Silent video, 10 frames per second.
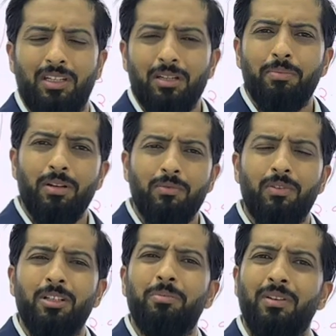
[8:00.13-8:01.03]
independent
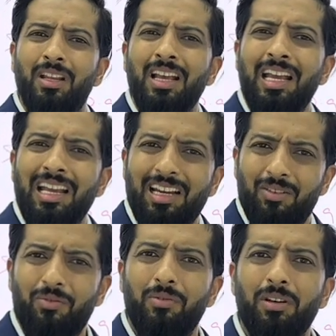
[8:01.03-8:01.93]
villas, but
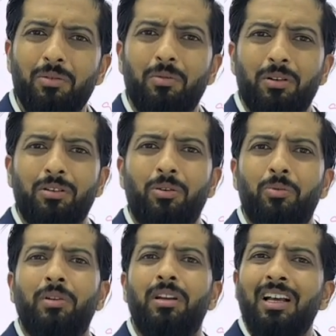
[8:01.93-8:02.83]
it really worked
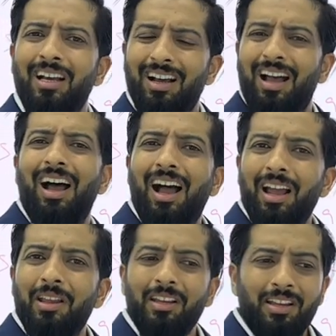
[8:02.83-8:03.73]
out well.
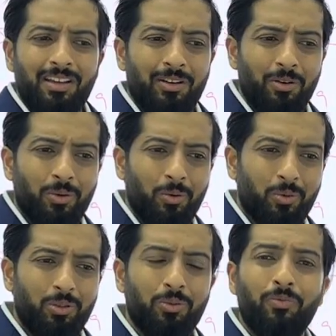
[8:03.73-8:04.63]
I
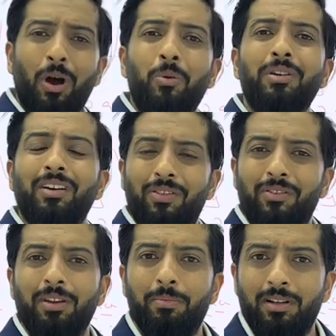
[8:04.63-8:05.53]
was found a
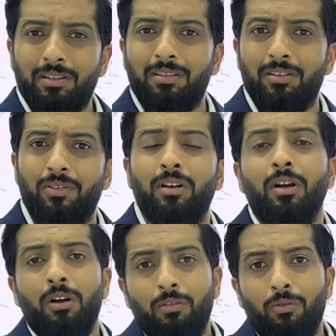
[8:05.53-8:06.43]
three bed Sidra
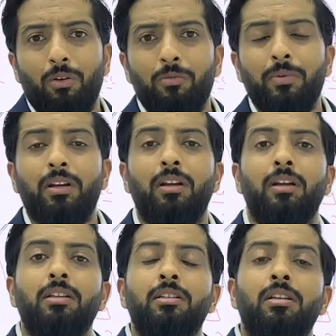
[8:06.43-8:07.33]
for one of my
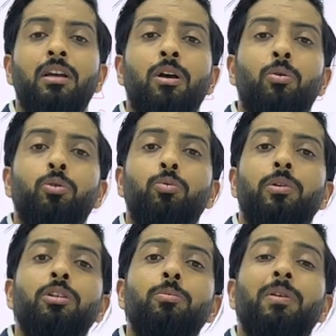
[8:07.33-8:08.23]
clients was
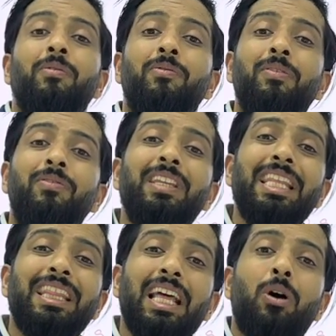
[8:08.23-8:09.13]
willing to pay
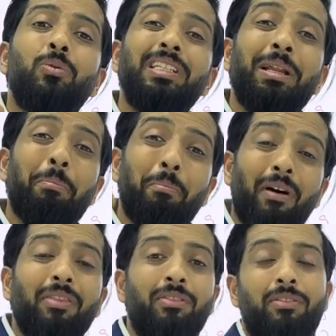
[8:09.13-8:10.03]
50000 a
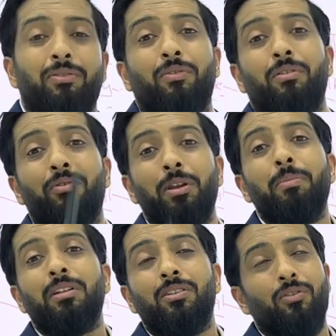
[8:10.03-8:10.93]
month for a three
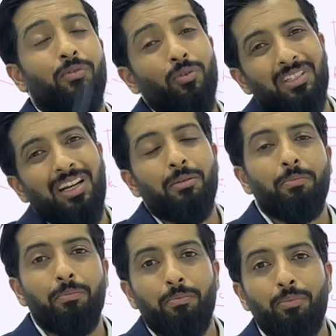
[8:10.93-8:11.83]
bed Sidra. Of course, it had a
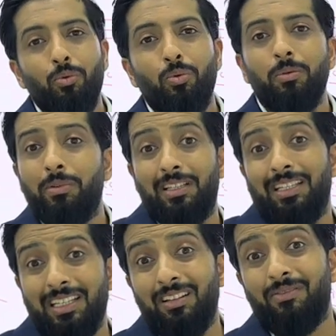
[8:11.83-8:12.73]
pool, but
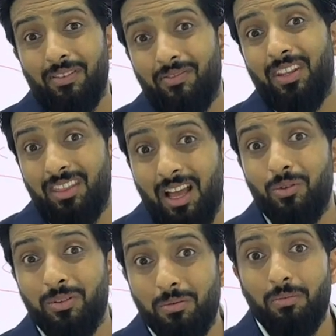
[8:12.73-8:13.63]
still
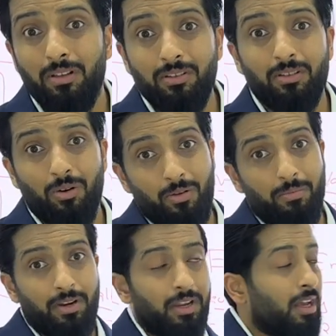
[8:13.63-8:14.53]
50000 a month is a lot of
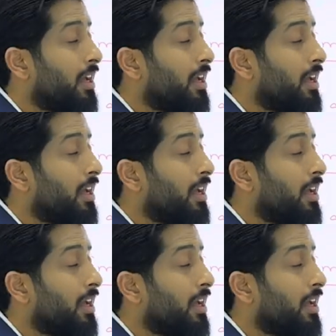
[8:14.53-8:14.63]
money.